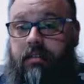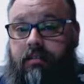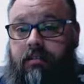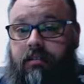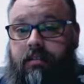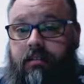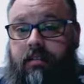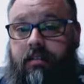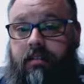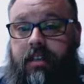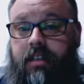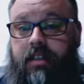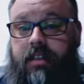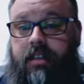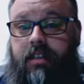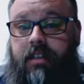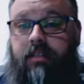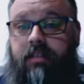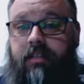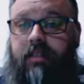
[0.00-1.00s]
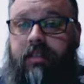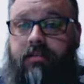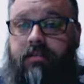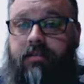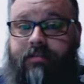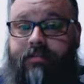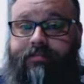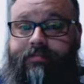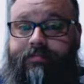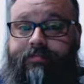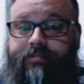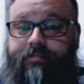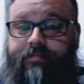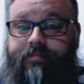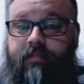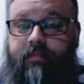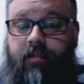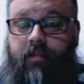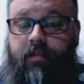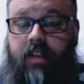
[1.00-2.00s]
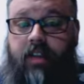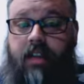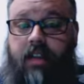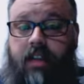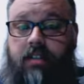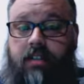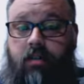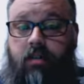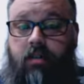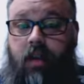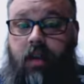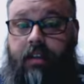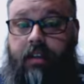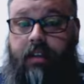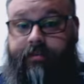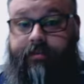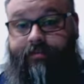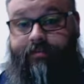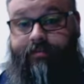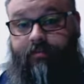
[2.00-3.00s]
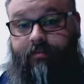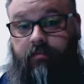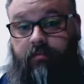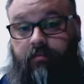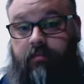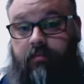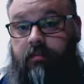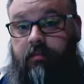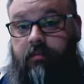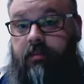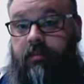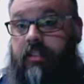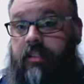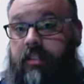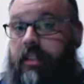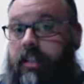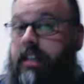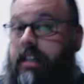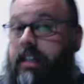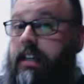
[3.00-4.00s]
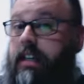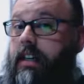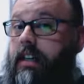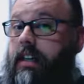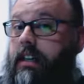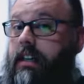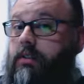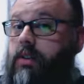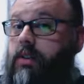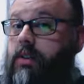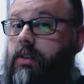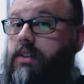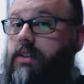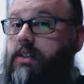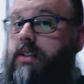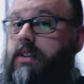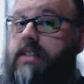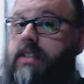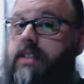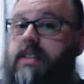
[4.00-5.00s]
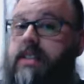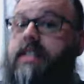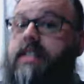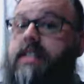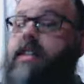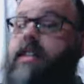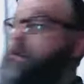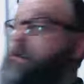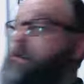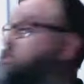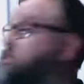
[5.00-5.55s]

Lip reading: is going to live for the next little while. Of course, you can see some